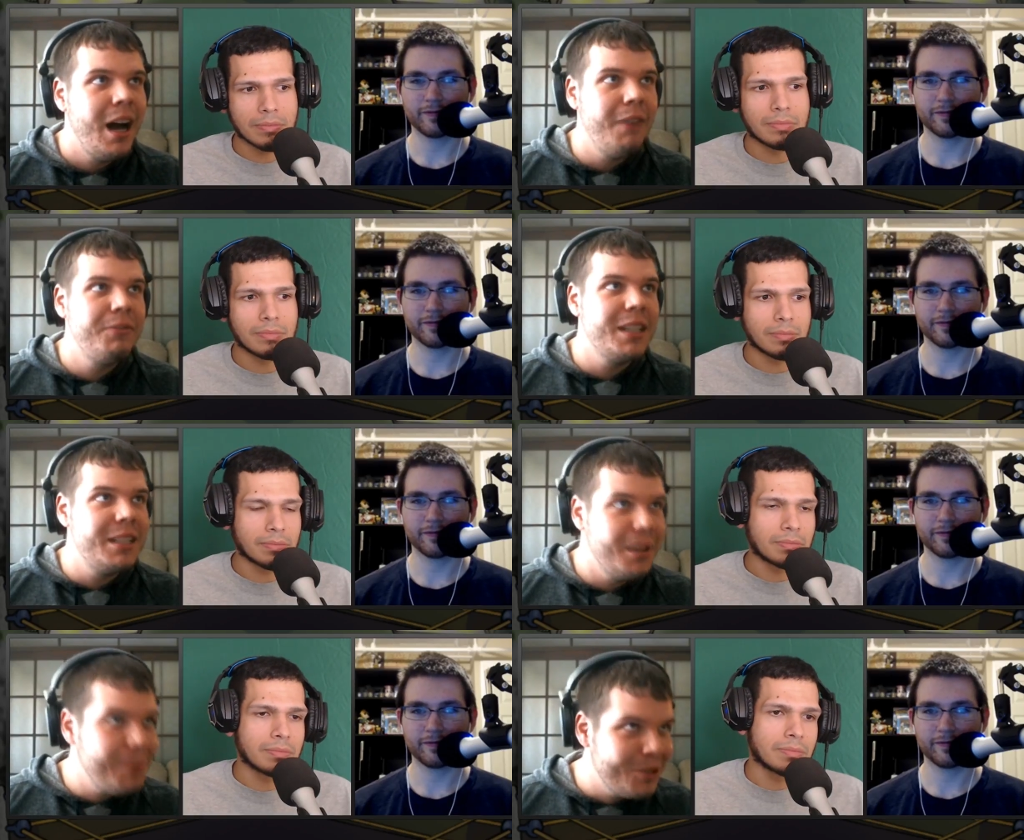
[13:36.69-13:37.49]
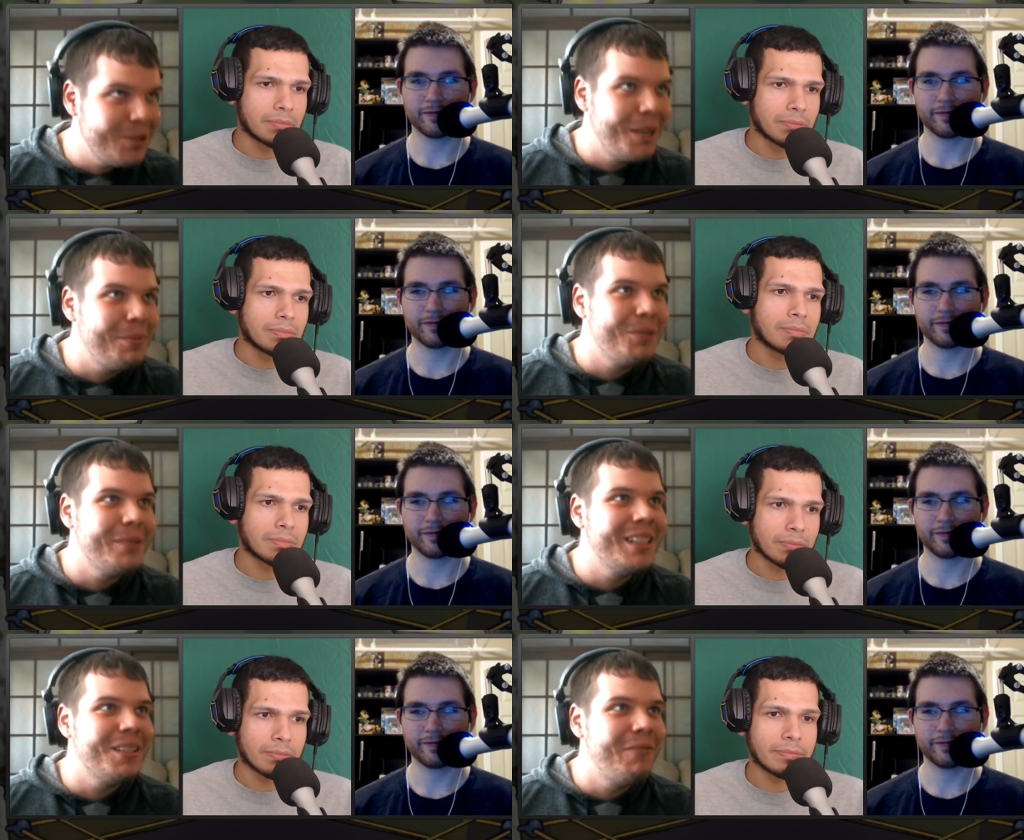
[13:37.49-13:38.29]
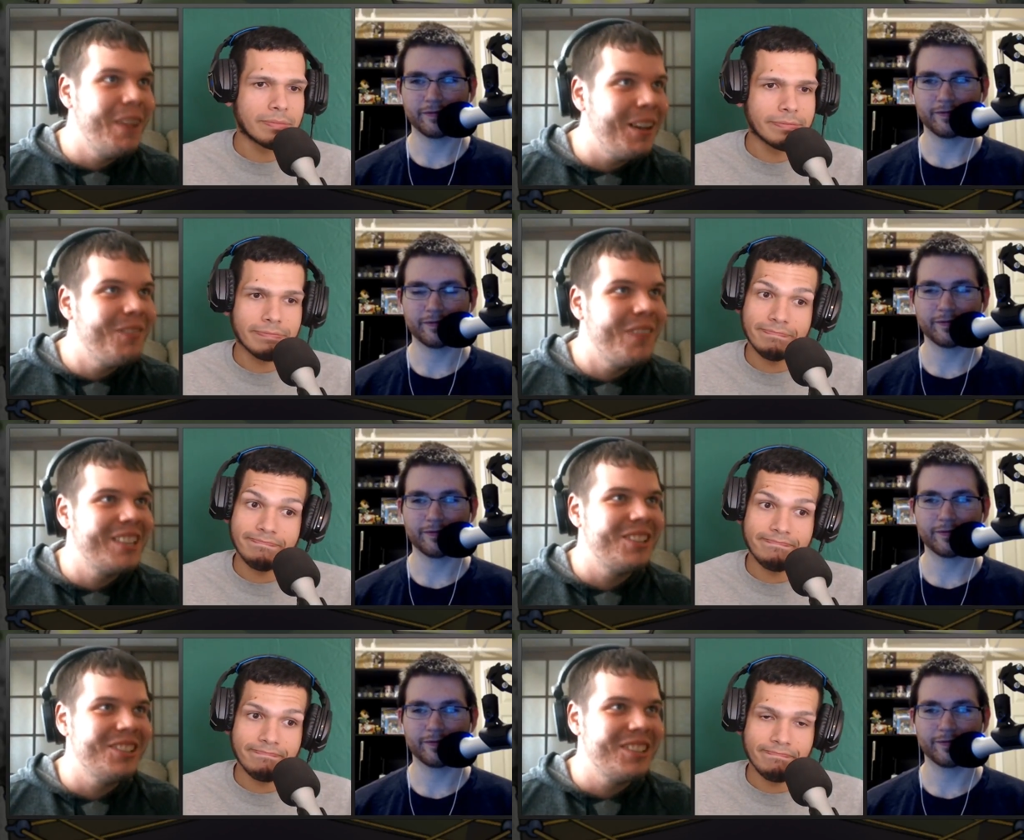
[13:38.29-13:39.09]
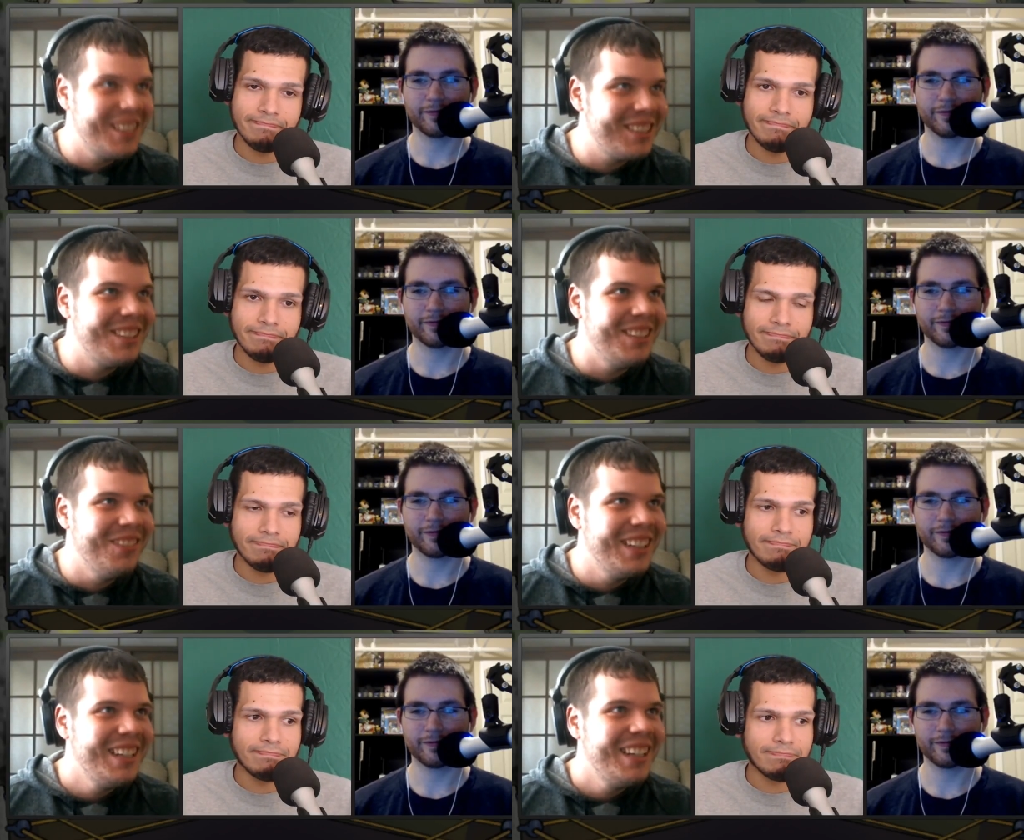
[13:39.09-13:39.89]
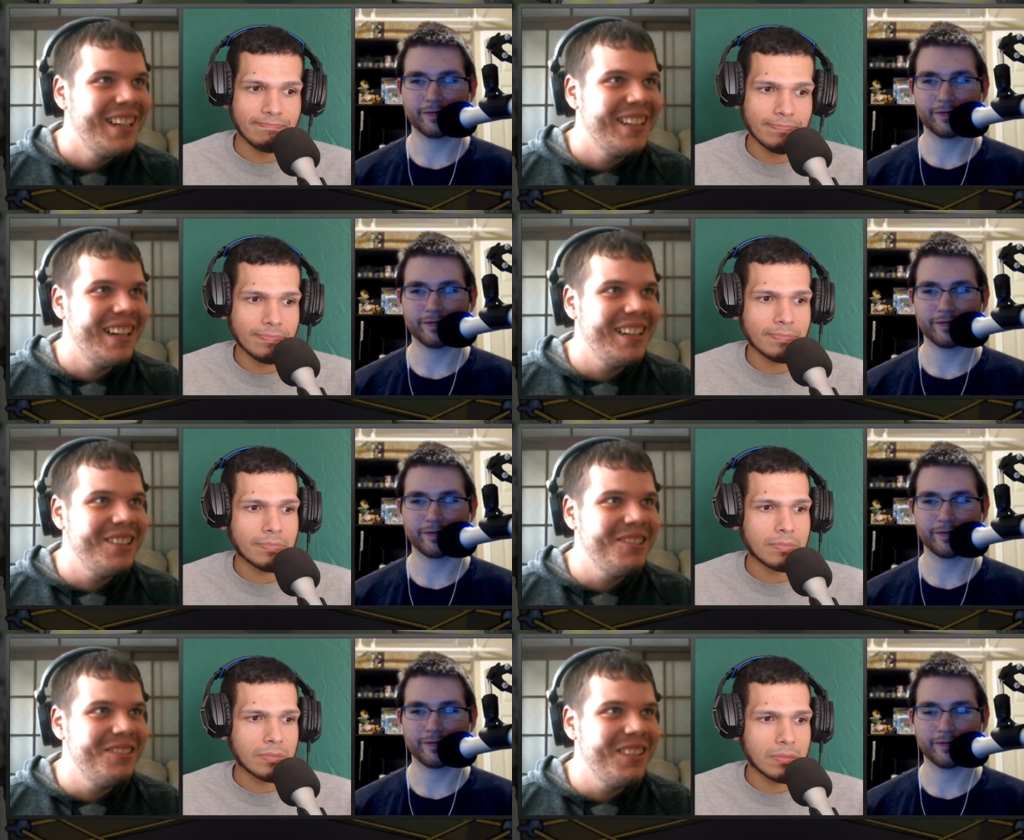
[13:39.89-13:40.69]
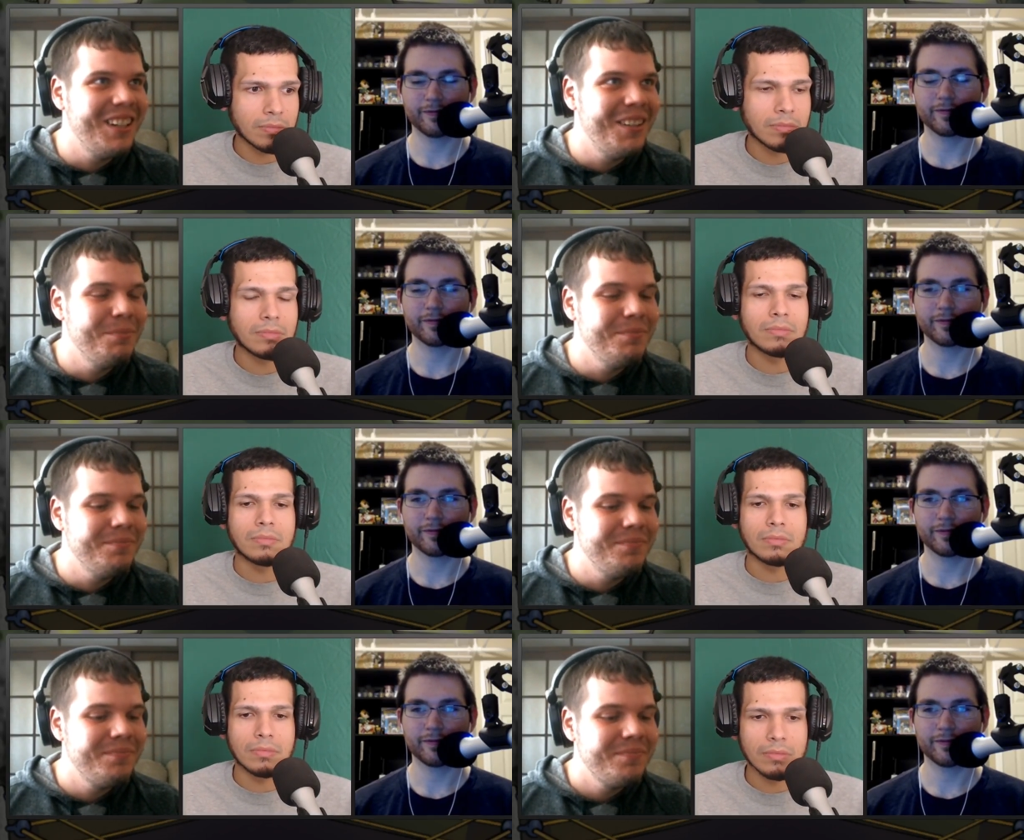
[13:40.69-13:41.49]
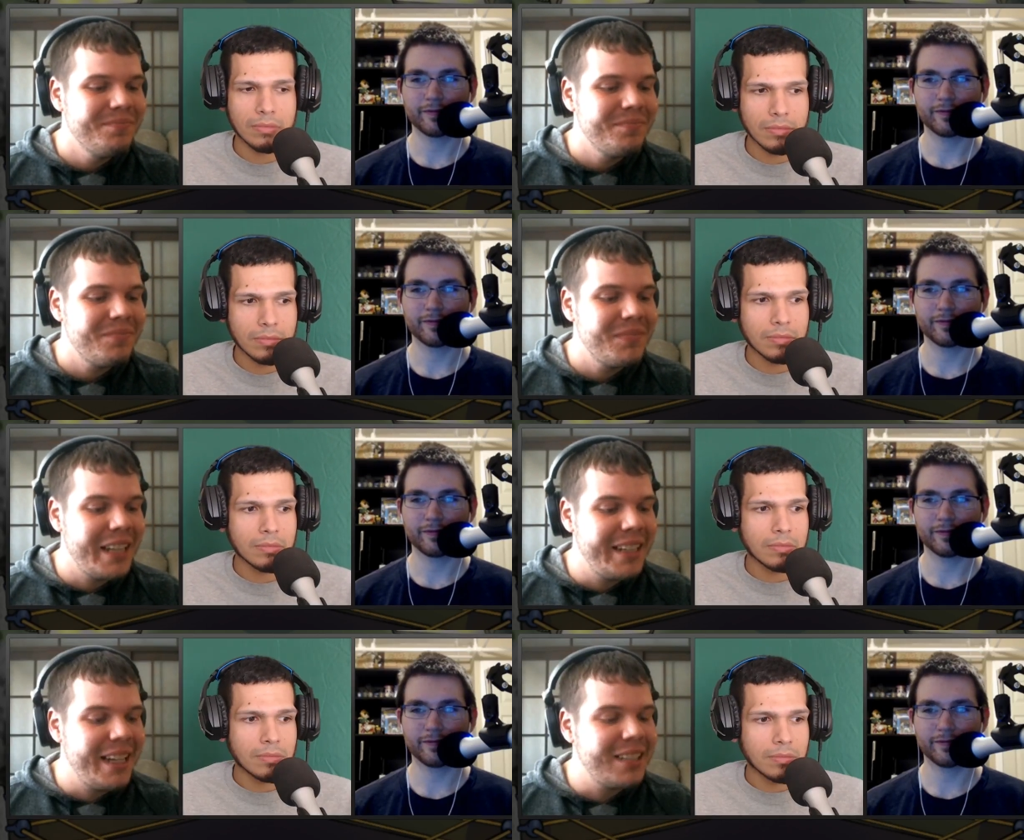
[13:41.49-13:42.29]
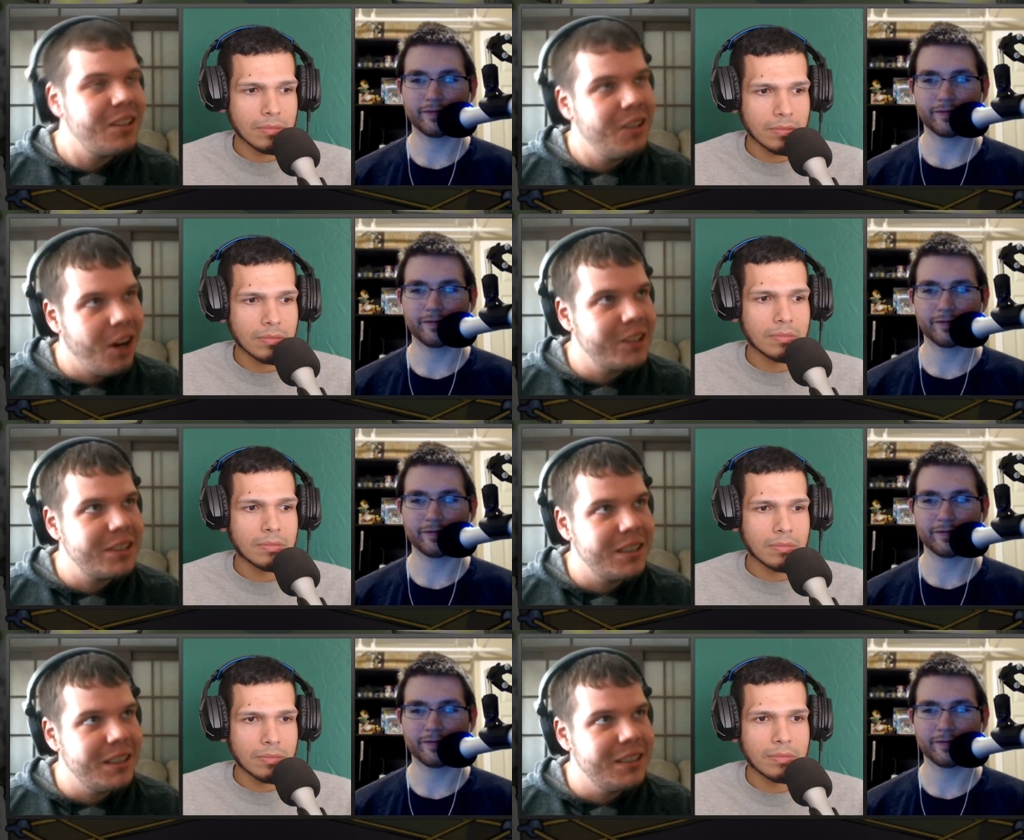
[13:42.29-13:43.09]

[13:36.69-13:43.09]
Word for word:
Speaker 1: of the W W E developmental system that you um, that gets lost these